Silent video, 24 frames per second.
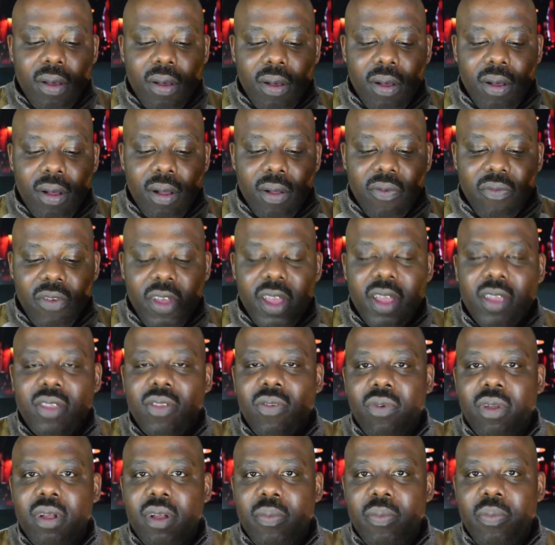
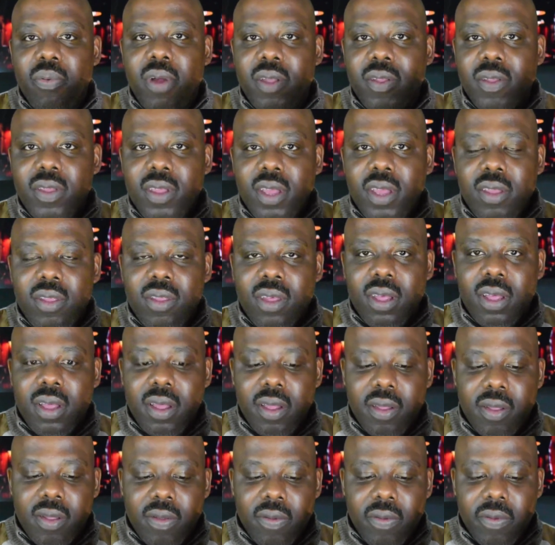victory of President
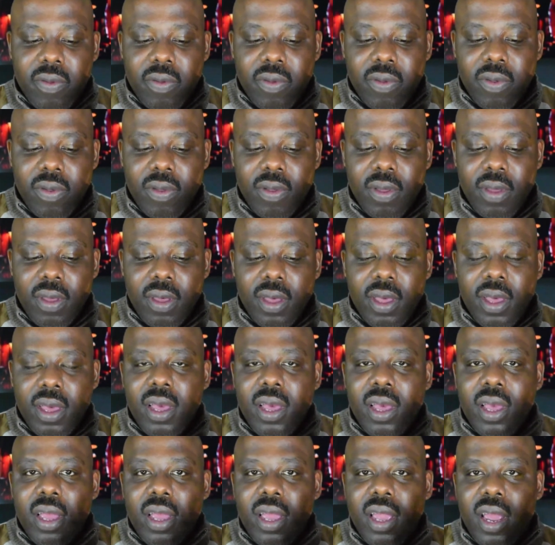Johnson.
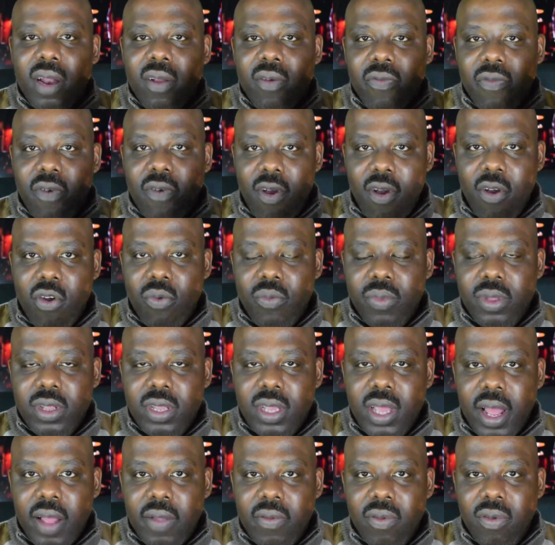It affirms
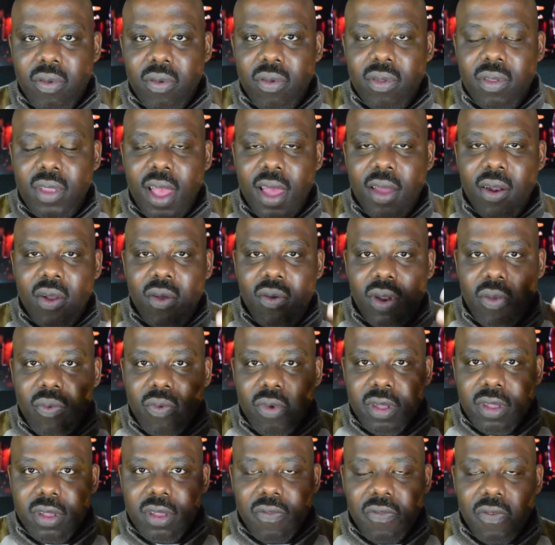that not only
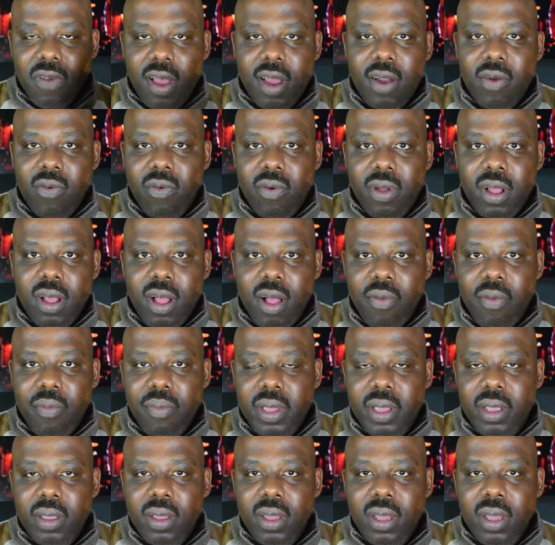was the federal
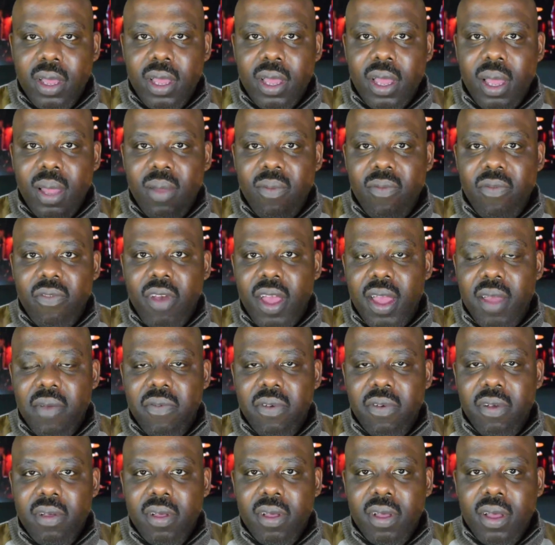government in
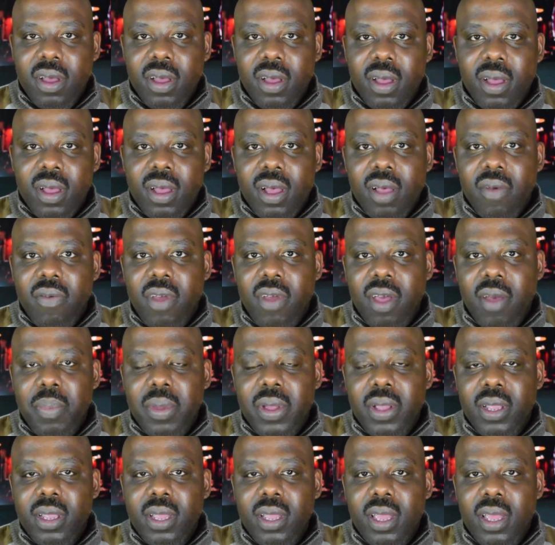favor of
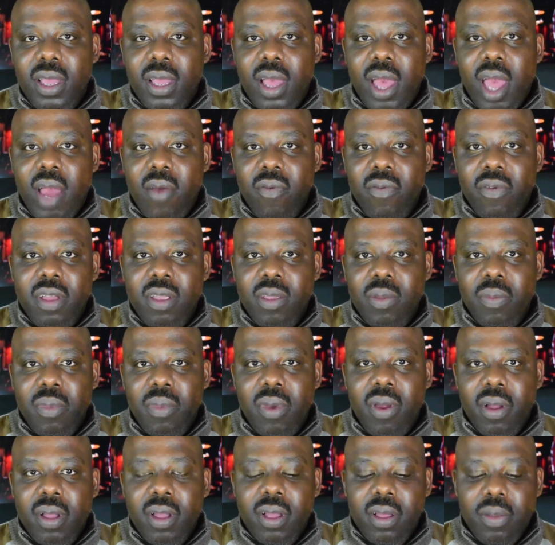helping the African
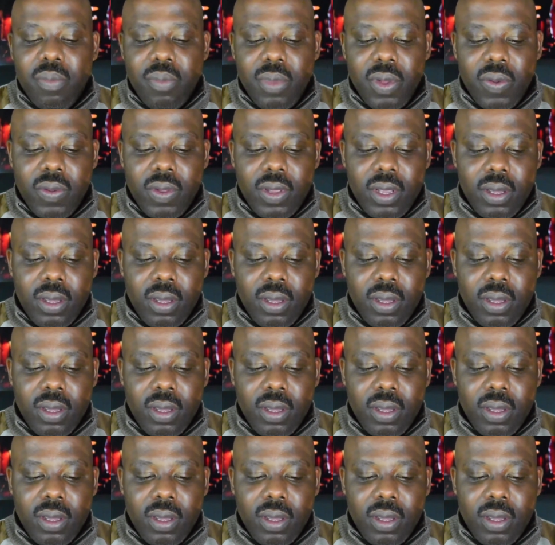American community,